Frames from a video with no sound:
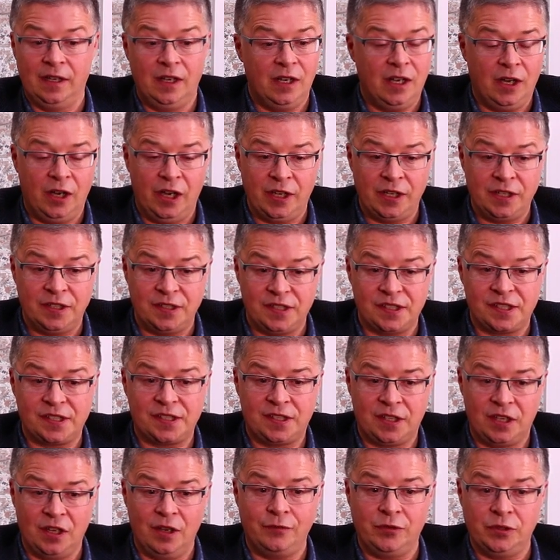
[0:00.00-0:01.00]
I
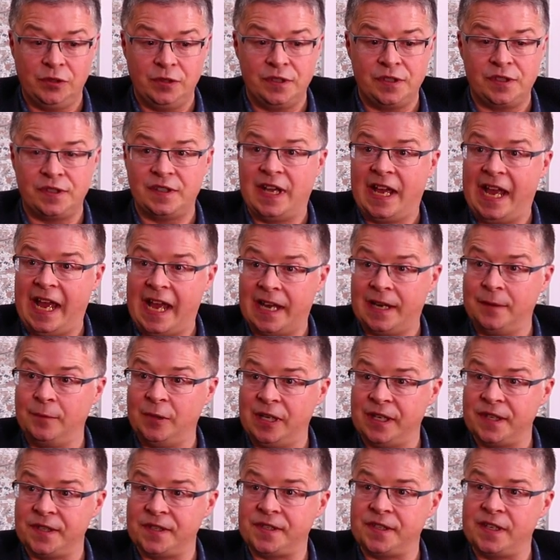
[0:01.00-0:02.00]
discovered
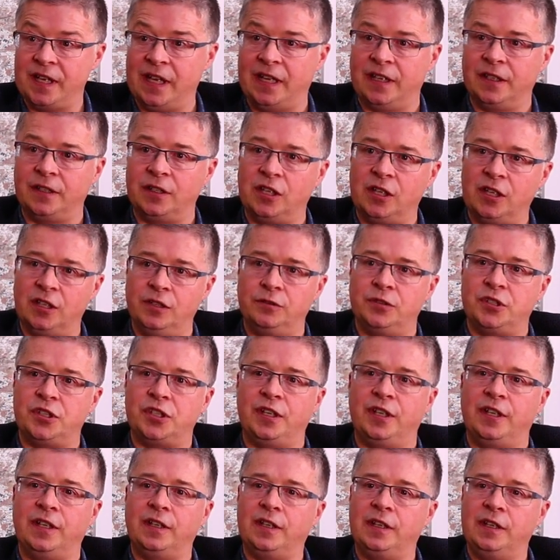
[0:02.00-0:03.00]
Animas and
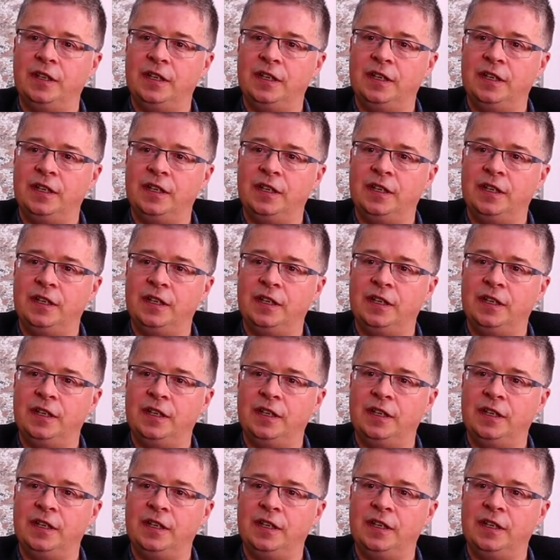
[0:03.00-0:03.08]
coaching.